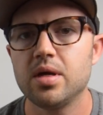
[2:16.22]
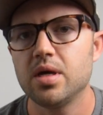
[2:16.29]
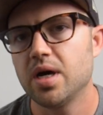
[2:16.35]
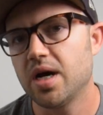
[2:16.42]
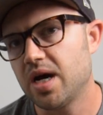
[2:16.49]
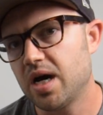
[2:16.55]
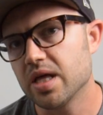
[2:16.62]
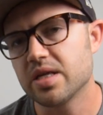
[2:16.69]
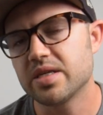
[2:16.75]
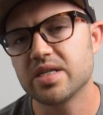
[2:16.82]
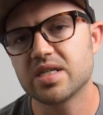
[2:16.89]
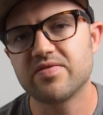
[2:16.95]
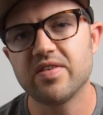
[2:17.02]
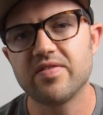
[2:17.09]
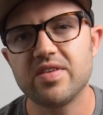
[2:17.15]
The
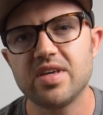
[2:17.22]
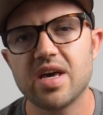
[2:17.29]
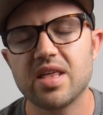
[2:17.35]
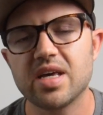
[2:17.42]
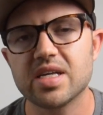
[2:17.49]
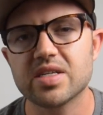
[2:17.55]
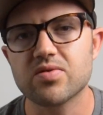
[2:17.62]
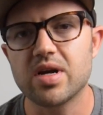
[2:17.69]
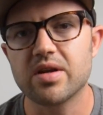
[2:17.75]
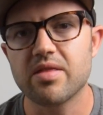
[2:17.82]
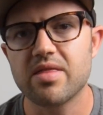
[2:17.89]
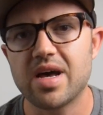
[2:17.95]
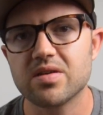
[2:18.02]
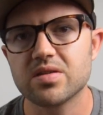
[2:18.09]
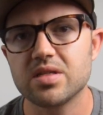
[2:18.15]
650 I think is around
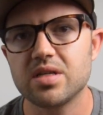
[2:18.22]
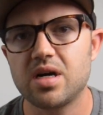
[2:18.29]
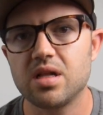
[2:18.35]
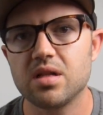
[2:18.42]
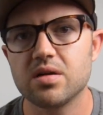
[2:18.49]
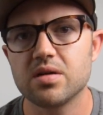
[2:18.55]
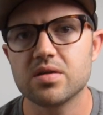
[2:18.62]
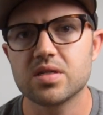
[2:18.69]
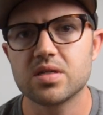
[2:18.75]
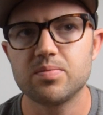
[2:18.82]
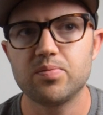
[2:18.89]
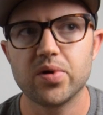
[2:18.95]
$1,000,